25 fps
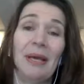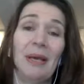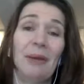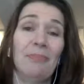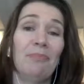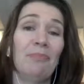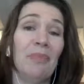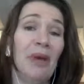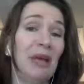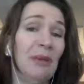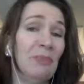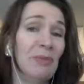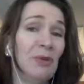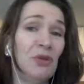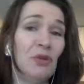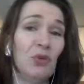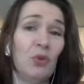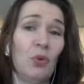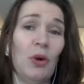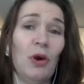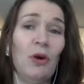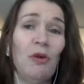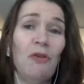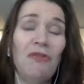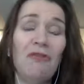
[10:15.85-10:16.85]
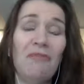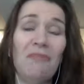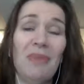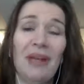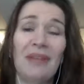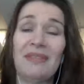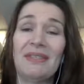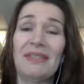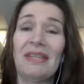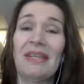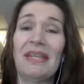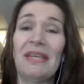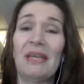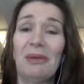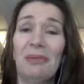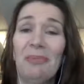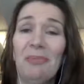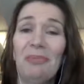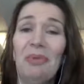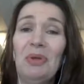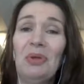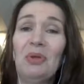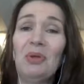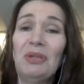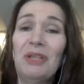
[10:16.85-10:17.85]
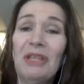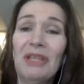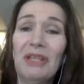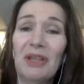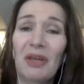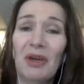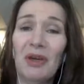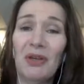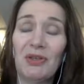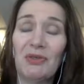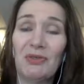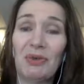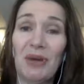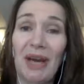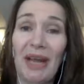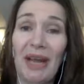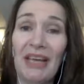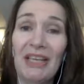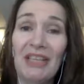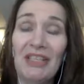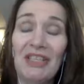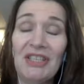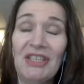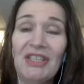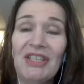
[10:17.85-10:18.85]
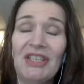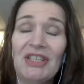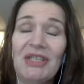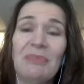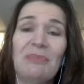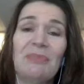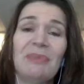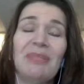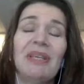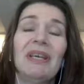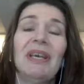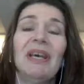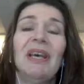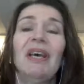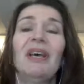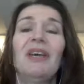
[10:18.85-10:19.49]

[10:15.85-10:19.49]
maybe 12 months in building those relationships